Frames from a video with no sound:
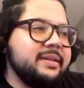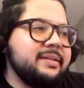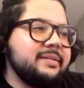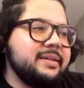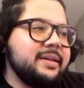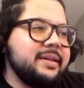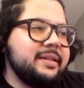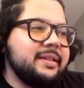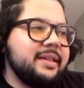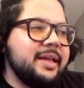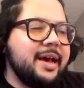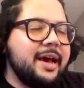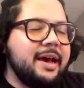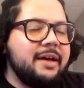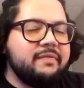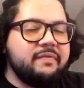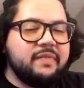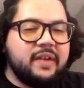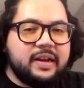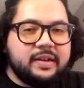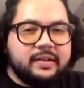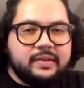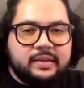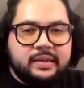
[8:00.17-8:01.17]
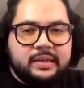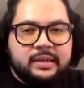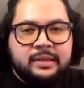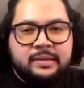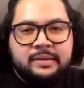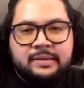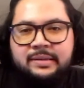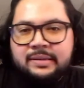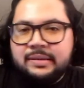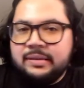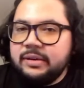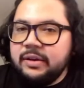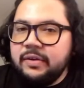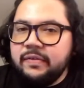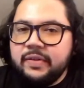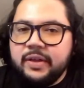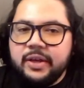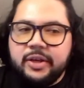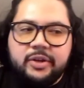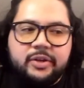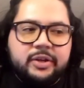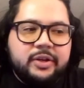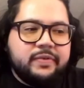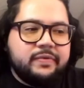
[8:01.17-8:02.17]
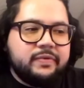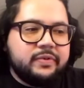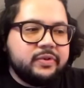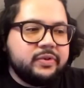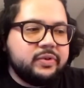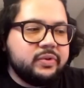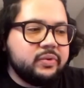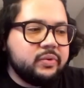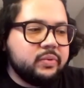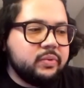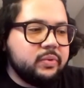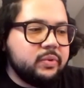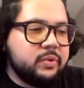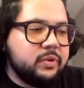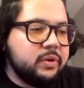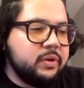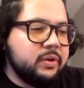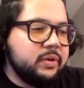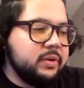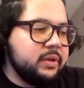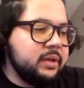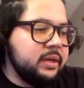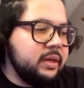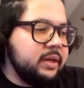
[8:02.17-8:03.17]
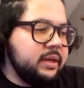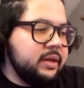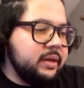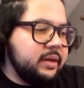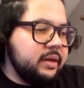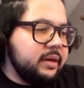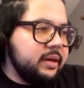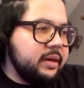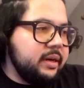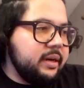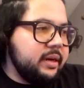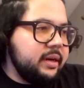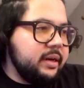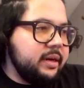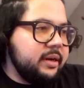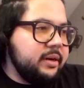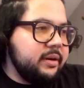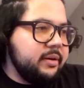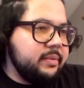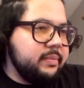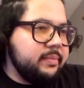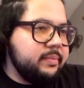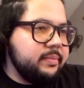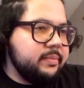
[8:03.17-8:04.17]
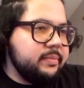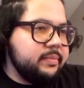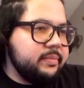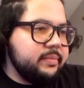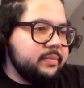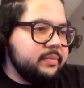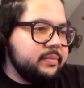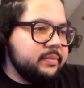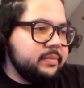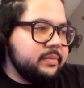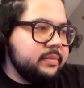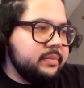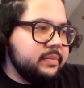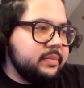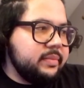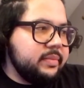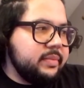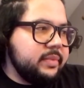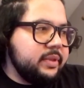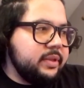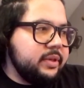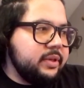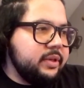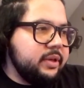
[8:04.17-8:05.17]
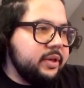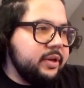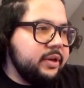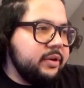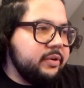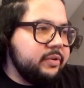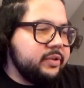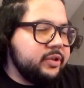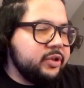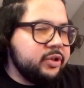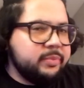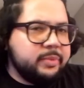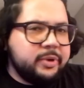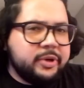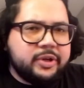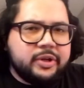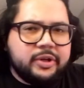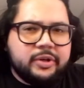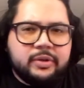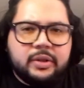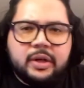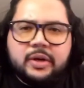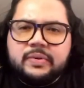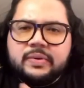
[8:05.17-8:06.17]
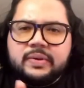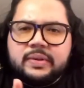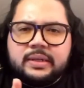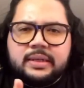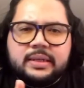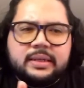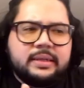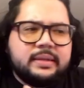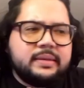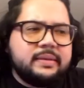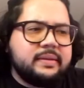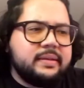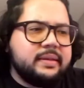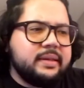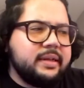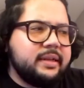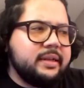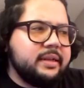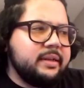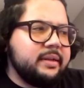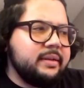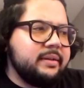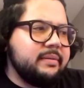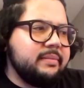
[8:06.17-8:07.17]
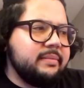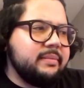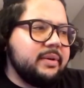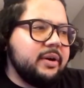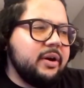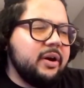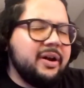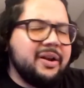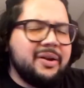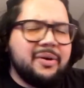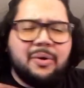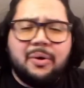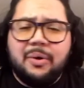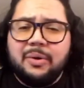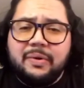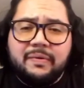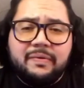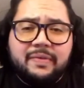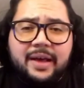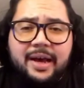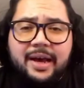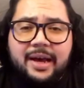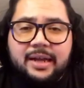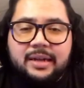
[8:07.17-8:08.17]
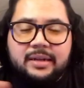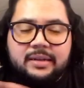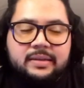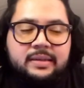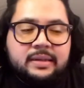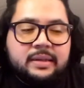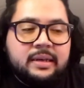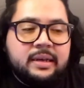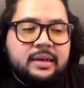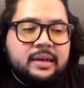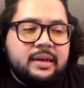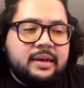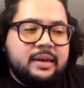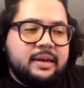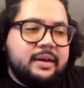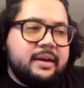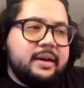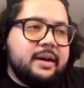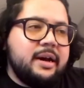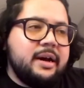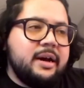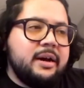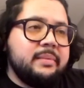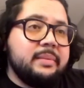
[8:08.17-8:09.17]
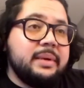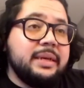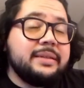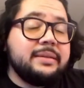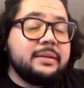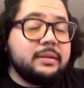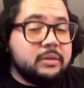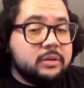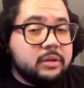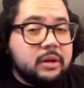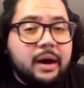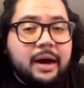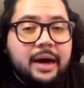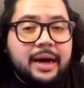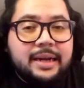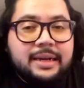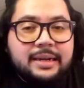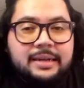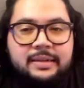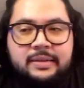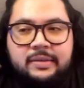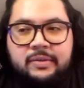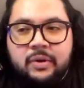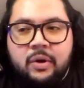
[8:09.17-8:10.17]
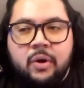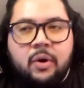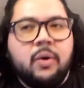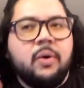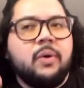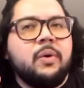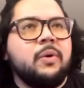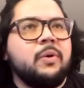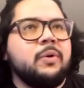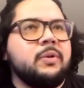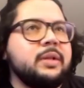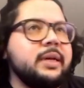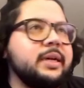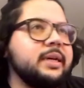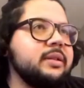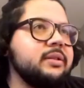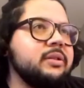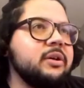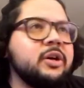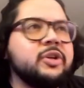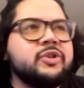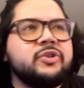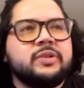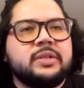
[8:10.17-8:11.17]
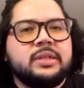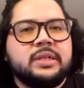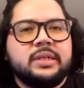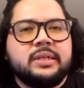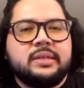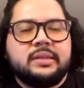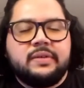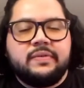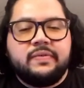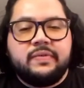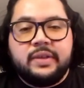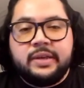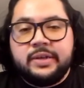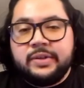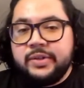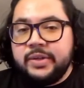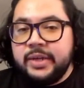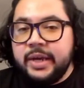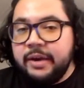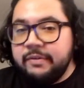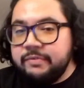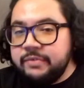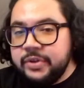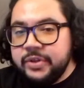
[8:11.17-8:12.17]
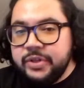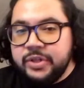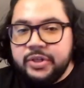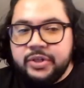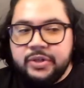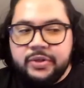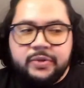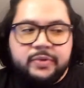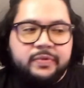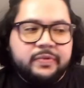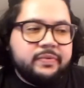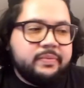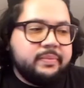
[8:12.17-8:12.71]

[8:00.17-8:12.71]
like that, vaccines and stuff that you need for school um, you know, tuberculosis and, and all of that. Um, it's a lot. It's a whole like laundry list of things you have to do.